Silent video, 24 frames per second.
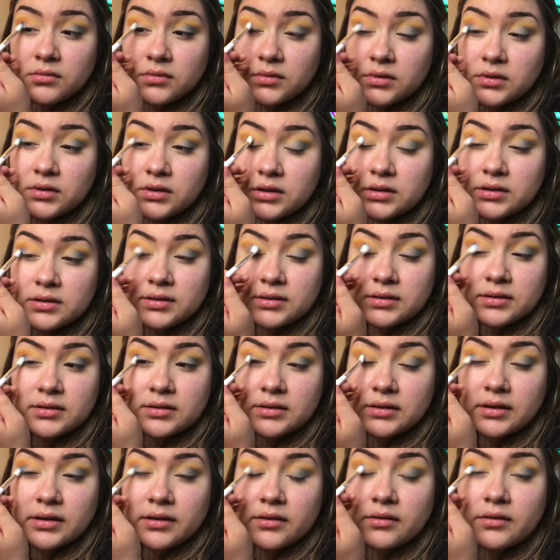Cause
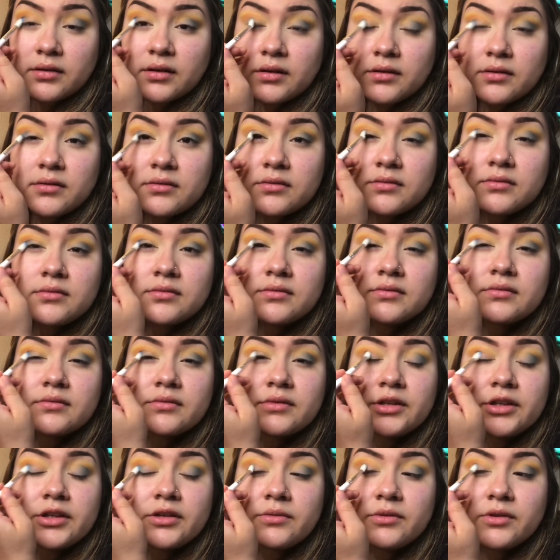I don't know.
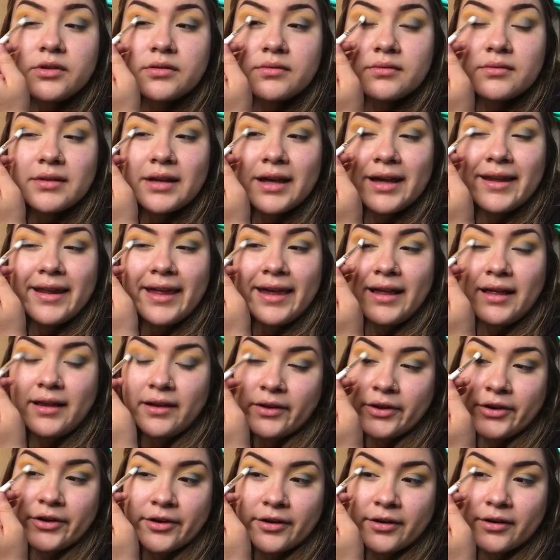I like
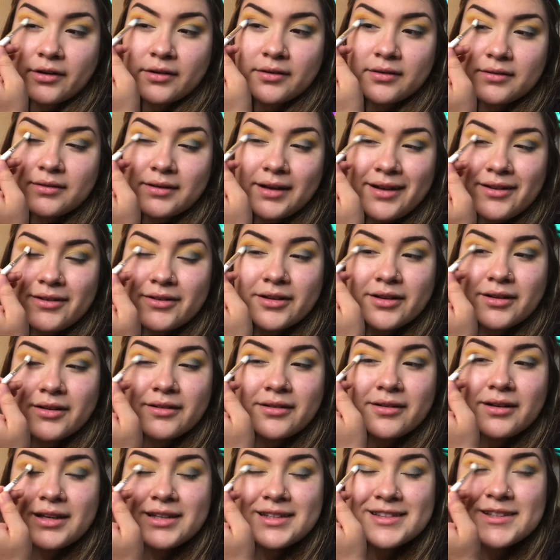glitter. I don't know.
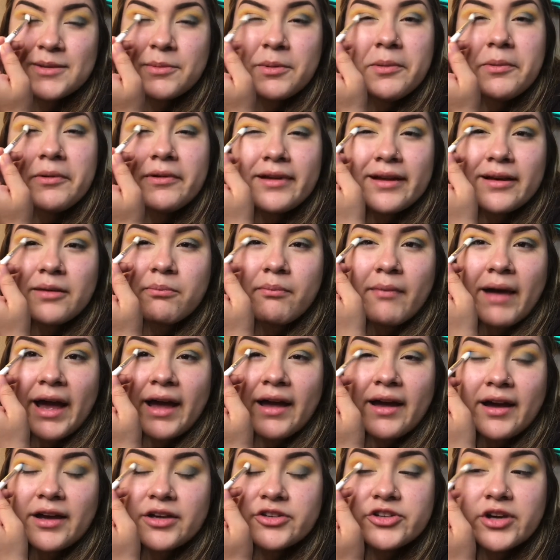Some people like matte
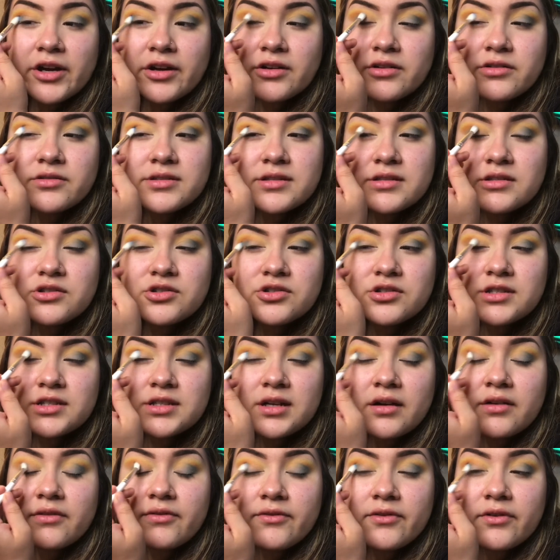eyeshadows and stuff.
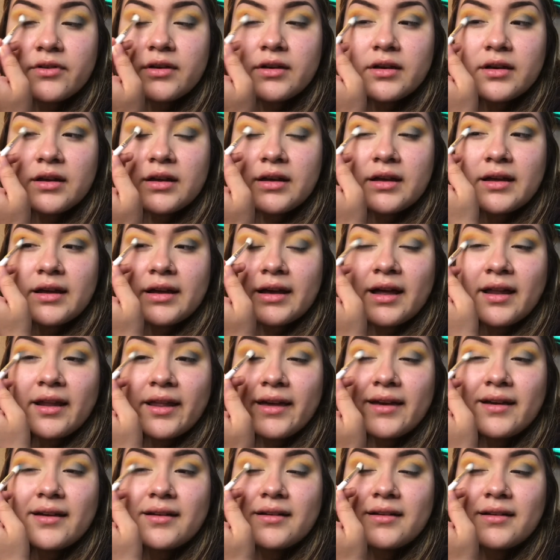I like
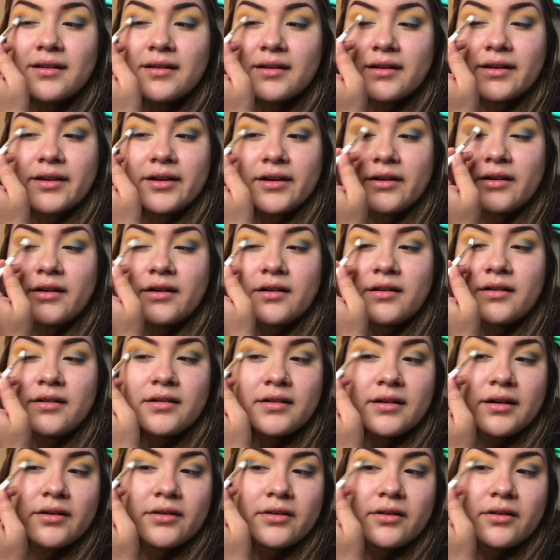glitter. I don't